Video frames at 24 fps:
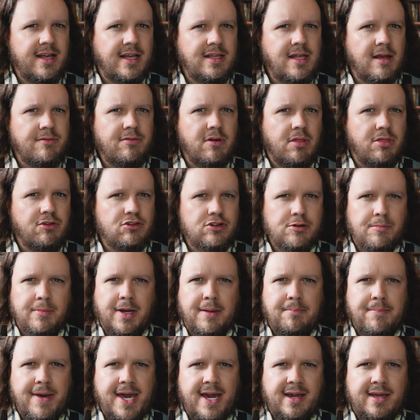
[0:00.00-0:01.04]
I never threw
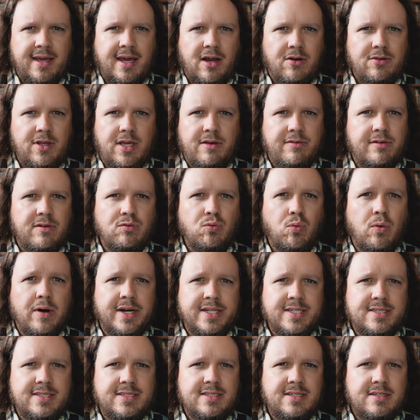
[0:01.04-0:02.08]
my back out even
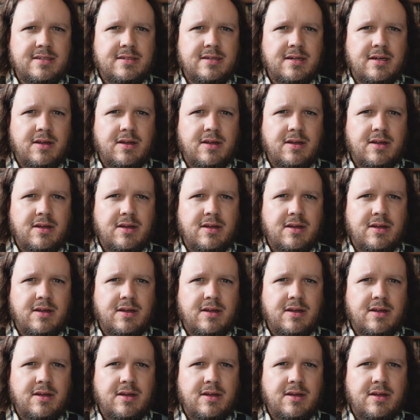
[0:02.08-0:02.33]
once.